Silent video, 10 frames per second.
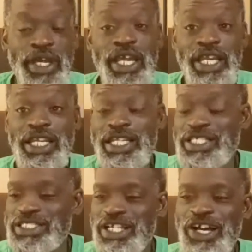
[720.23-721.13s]
man, then
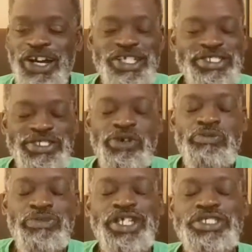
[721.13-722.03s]
there's so
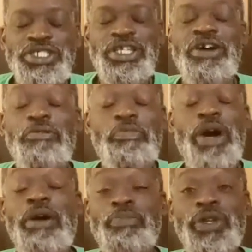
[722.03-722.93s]
much stuff
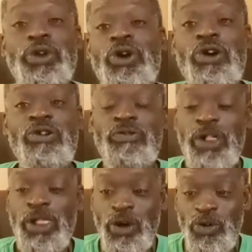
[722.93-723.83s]
popping off
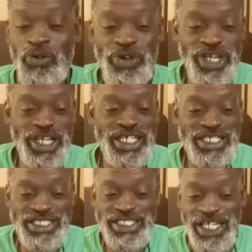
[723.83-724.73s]
on
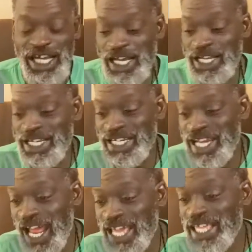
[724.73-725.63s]
this
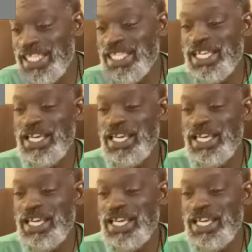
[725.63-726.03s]
ninth